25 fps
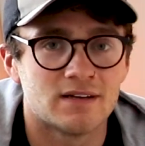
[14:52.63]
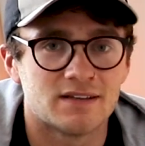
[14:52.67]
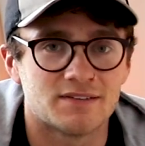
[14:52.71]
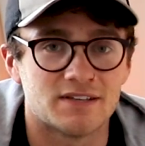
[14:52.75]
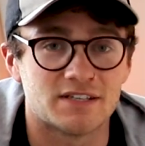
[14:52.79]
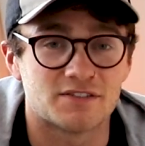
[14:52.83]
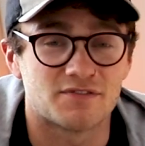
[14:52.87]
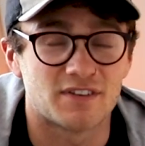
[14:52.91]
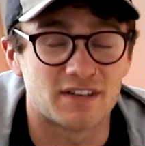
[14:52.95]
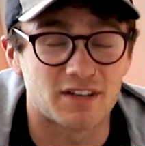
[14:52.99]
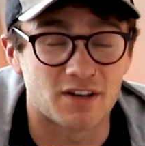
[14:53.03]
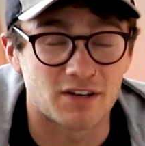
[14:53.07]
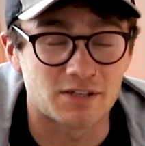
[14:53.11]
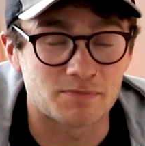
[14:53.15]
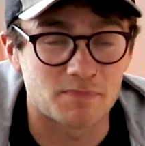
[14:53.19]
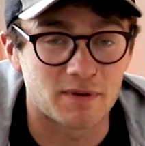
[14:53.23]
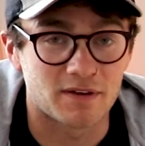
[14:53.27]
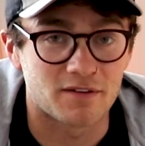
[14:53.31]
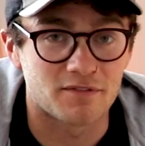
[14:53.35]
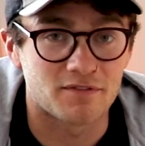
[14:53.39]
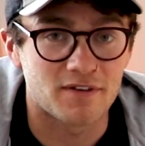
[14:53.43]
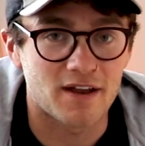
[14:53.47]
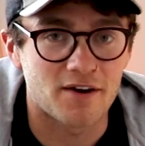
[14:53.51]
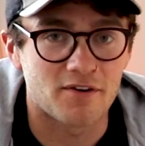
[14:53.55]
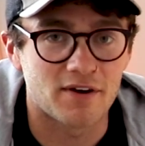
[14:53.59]
This video has
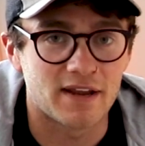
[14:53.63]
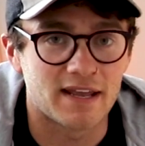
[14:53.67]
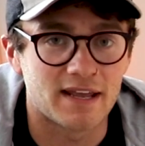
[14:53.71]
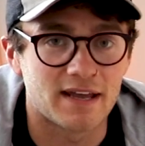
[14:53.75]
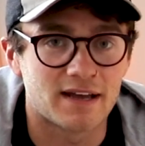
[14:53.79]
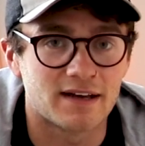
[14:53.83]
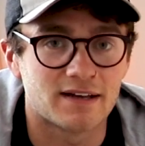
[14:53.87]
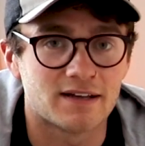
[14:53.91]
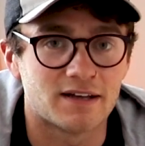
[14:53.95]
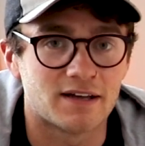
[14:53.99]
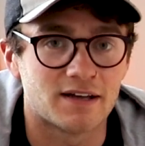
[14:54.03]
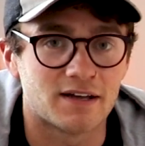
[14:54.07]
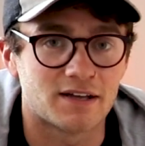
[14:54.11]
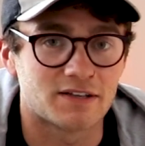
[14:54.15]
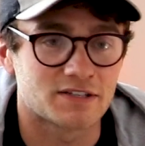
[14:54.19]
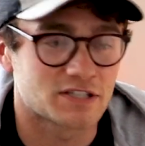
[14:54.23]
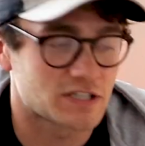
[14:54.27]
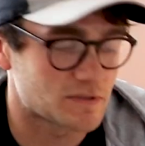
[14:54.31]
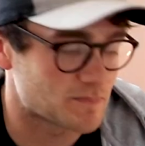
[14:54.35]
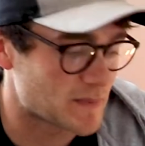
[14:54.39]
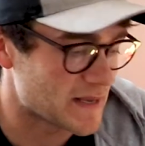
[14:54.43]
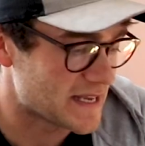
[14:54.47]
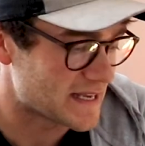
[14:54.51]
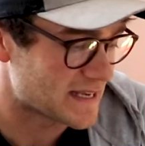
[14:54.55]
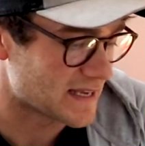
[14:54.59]
been a very
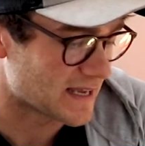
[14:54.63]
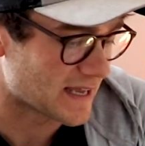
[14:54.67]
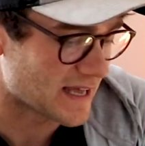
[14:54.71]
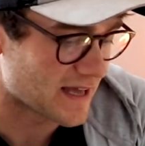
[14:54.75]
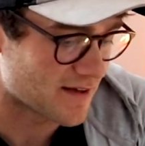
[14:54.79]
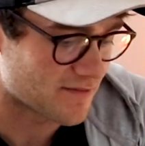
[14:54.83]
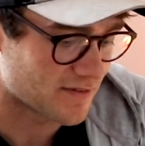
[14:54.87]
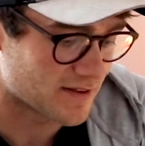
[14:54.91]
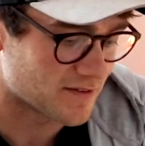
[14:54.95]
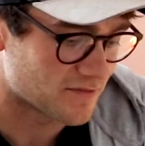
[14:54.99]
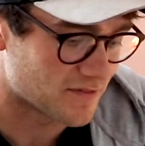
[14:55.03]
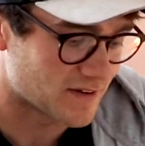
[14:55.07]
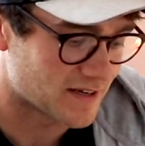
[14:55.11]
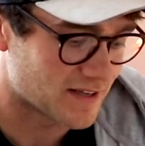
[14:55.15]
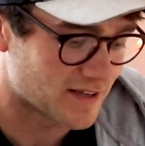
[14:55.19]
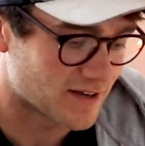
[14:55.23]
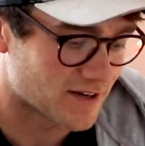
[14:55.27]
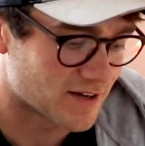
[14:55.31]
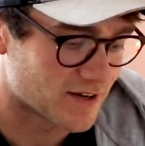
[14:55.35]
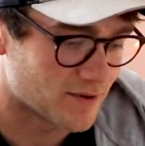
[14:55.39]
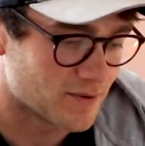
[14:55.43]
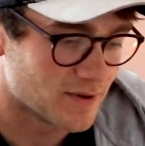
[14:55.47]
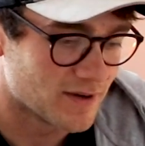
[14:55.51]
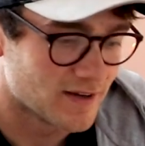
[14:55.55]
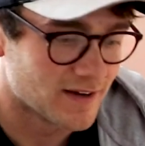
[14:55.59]
speaking heavy
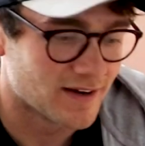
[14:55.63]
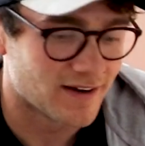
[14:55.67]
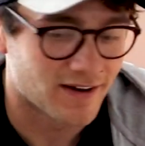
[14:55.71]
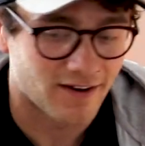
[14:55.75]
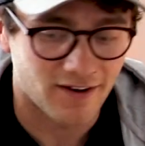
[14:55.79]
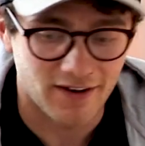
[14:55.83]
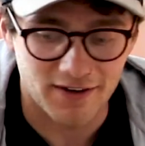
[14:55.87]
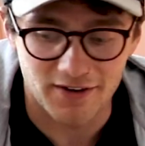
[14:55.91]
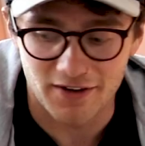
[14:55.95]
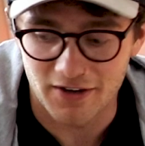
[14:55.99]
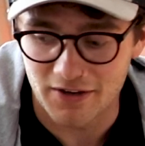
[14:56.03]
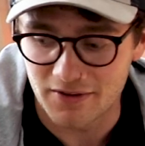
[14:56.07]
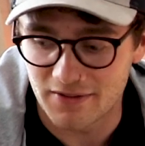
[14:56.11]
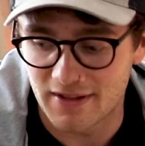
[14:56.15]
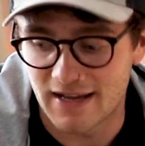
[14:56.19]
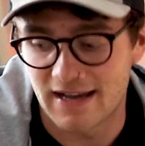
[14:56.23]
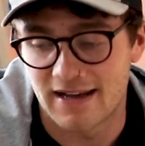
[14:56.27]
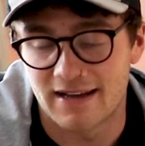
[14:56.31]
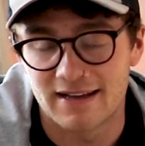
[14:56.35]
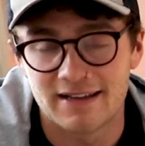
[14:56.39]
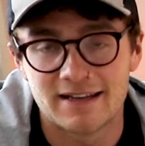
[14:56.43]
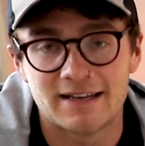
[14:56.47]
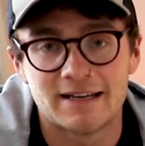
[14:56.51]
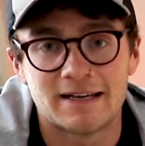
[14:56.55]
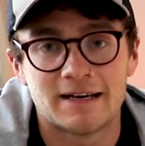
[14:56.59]
video, I know
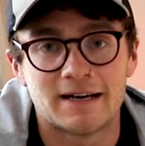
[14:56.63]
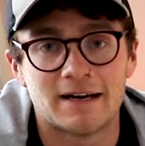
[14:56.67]
that.